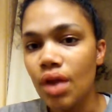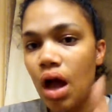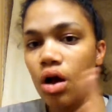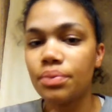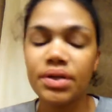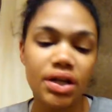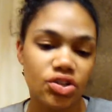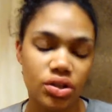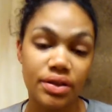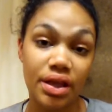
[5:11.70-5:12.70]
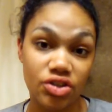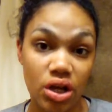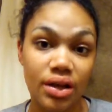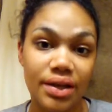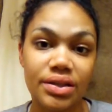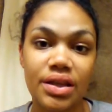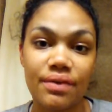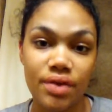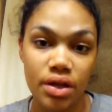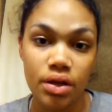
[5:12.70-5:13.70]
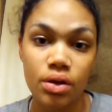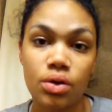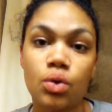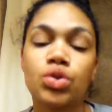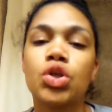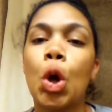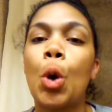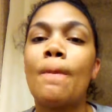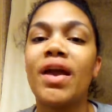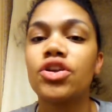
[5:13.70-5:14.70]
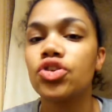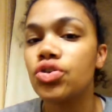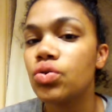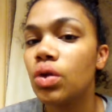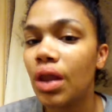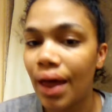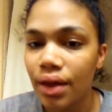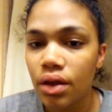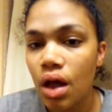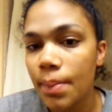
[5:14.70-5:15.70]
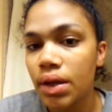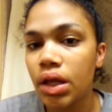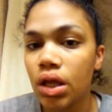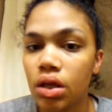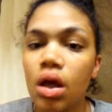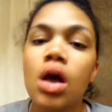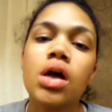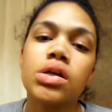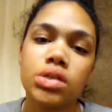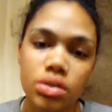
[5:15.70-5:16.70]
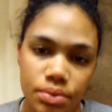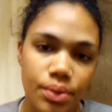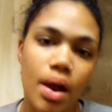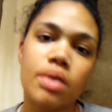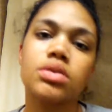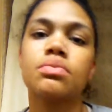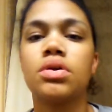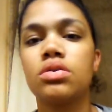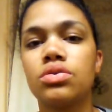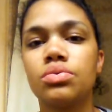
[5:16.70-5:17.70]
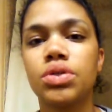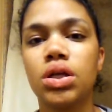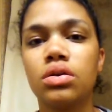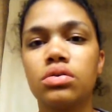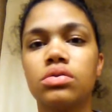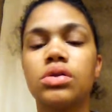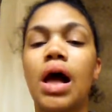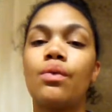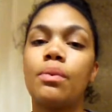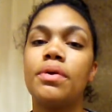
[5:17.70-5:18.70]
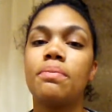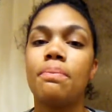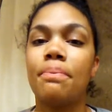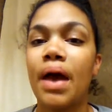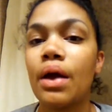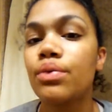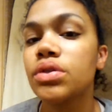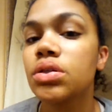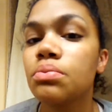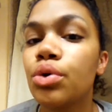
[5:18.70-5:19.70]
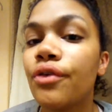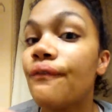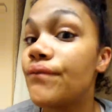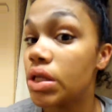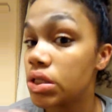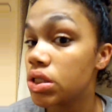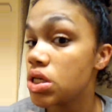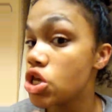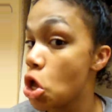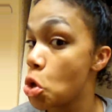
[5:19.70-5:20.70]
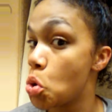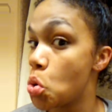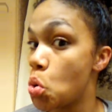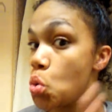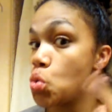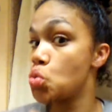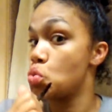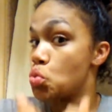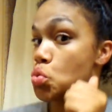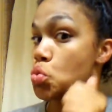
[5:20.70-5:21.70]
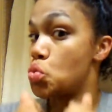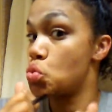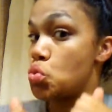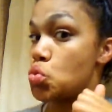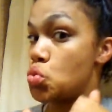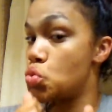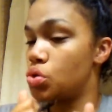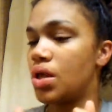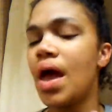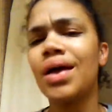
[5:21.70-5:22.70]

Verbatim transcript: I hope that, that y'all liked that video. So make sure you like, comment, and subscribe to my YouTube channel. I will be back with some more videos.